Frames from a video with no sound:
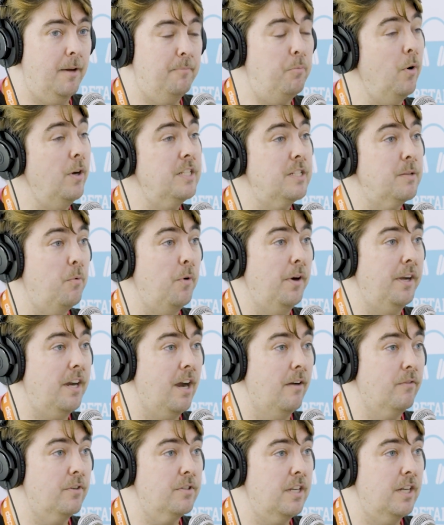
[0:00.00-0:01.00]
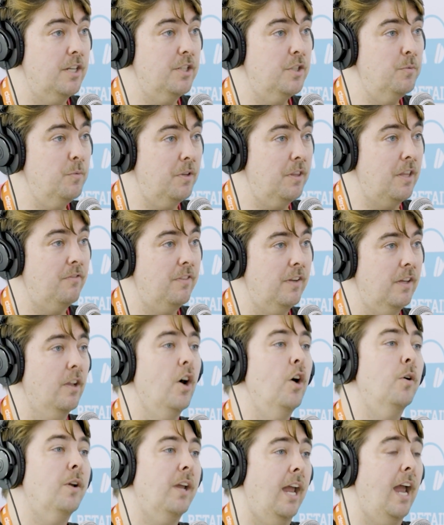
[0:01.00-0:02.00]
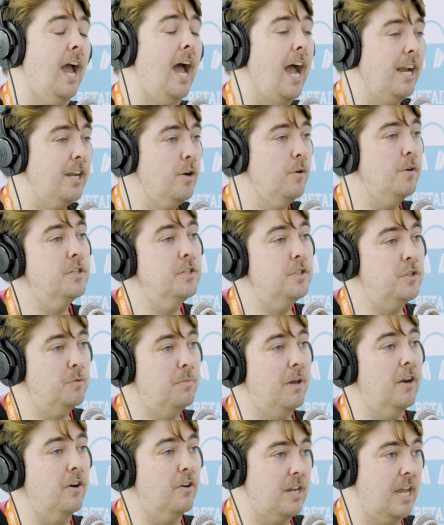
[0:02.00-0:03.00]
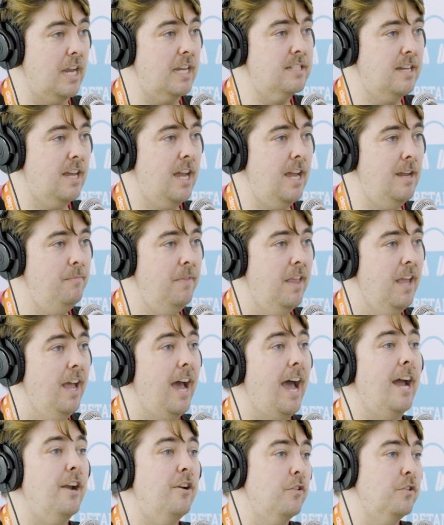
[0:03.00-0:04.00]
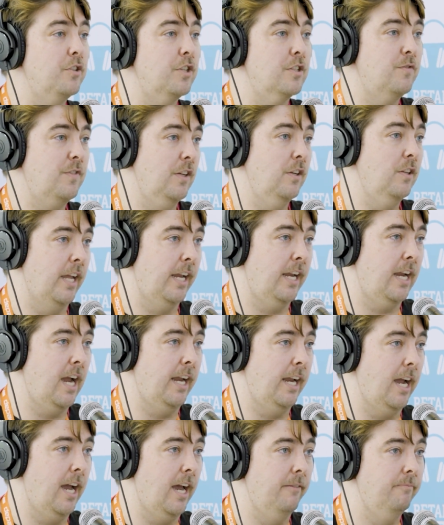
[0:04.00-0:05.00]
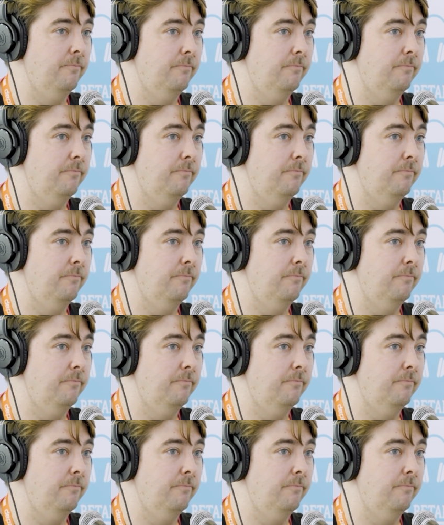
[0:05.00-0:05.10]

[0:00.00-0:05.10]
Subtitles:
point-to-point conversation where they feel, okay, I know what to do better next time. I don't just feel like I got